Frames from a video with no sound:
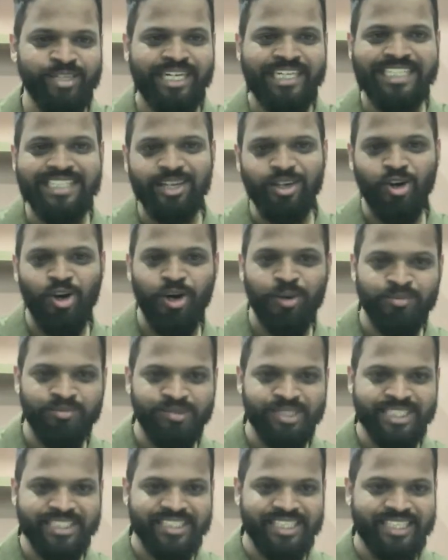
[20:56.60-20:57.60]

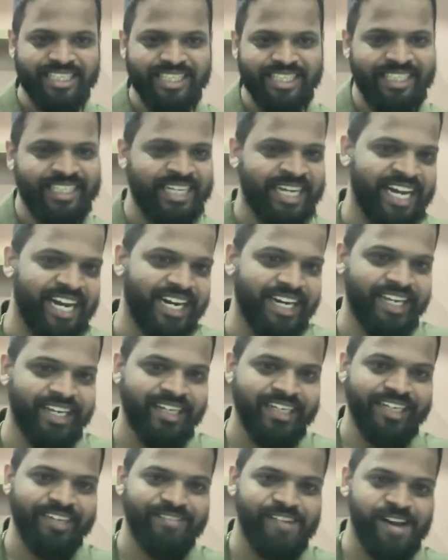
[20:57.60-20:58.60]
Intercom recently had
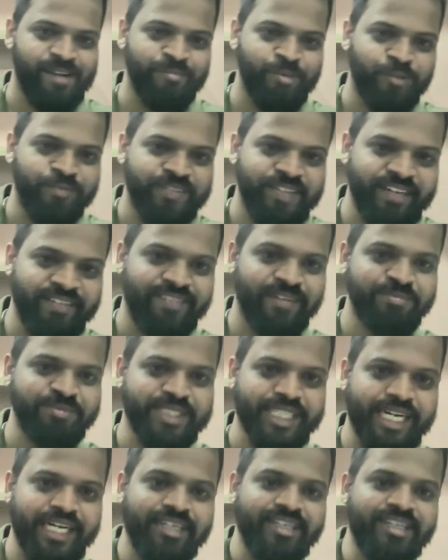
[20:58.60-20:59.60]
a revamp of their
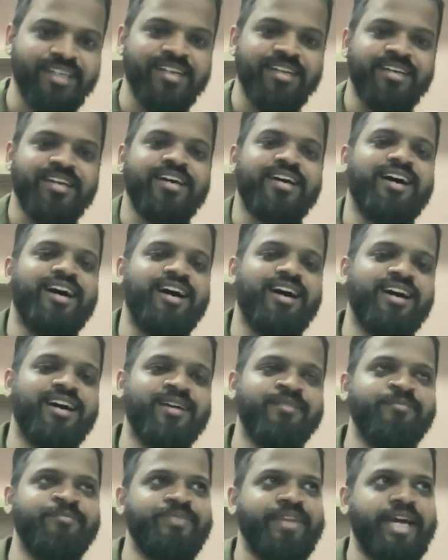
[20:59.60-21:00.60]
website.
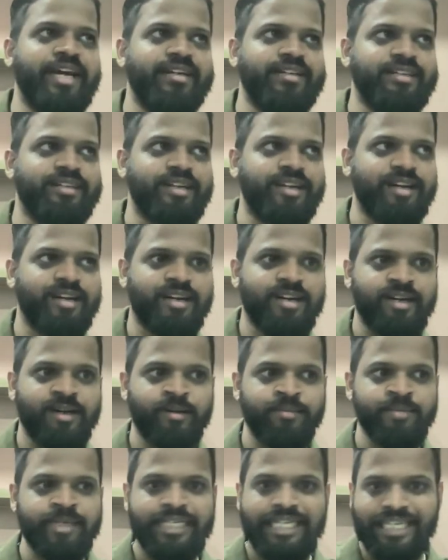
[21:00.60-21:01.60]
Then
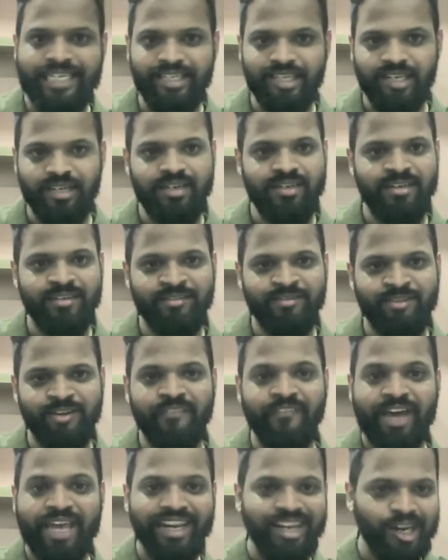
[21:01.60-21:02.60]
Linear,
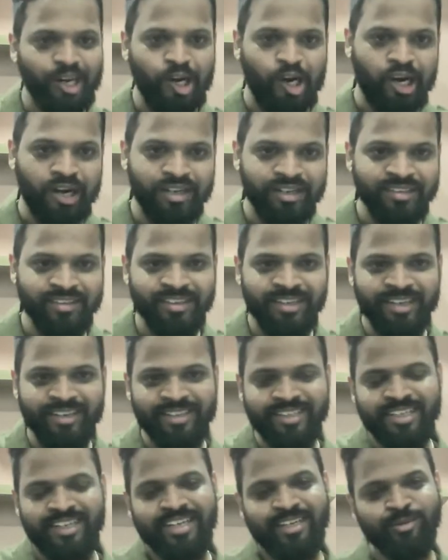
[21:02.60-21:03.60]
for very long,
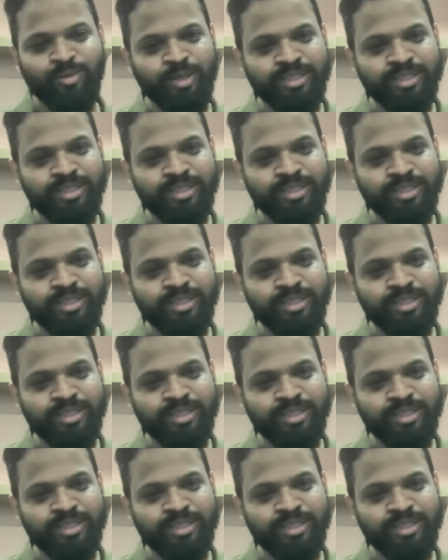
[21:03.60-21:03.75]
it